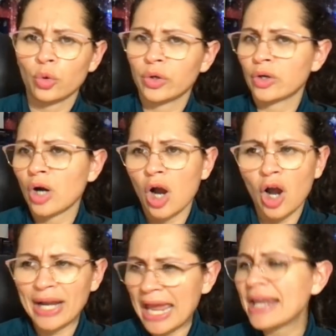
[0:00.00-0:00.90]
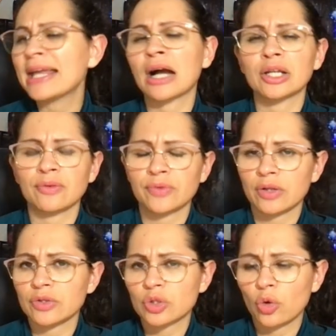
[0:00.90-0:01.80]
or on any kind of
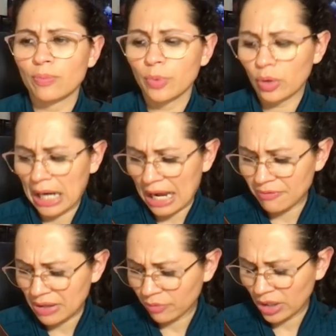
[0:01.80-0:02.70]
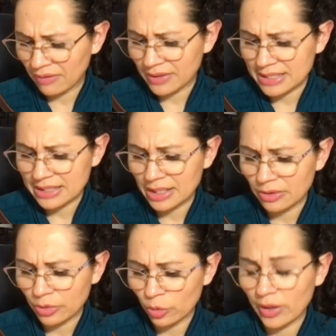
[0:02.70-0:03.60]
telescope, have never even
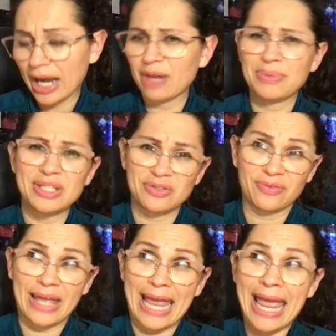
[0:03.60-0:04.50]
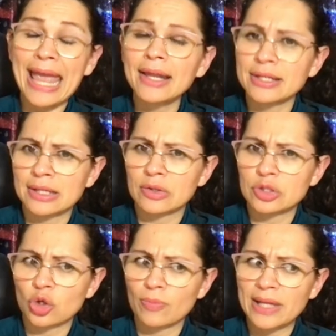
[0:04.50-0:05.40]
seen through the eyepiece of any
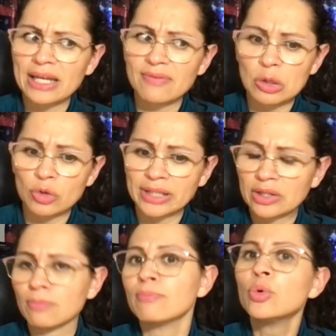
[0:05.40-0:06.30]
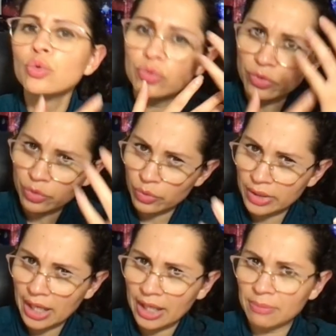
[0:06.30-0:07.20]
telescope, not even looked at the moon through
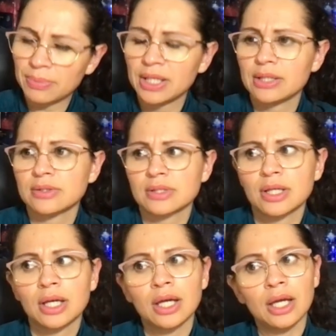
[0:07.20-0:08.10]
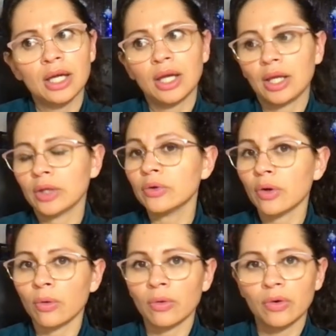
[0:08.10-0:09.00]
an eyepiece,
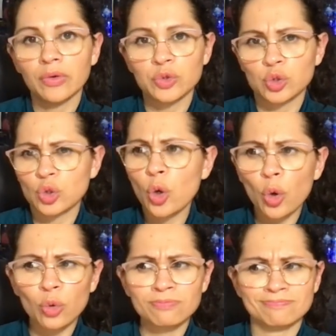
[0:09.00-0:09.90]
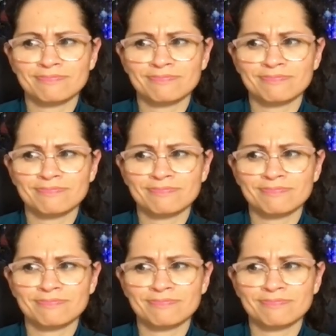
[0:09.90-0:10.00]
So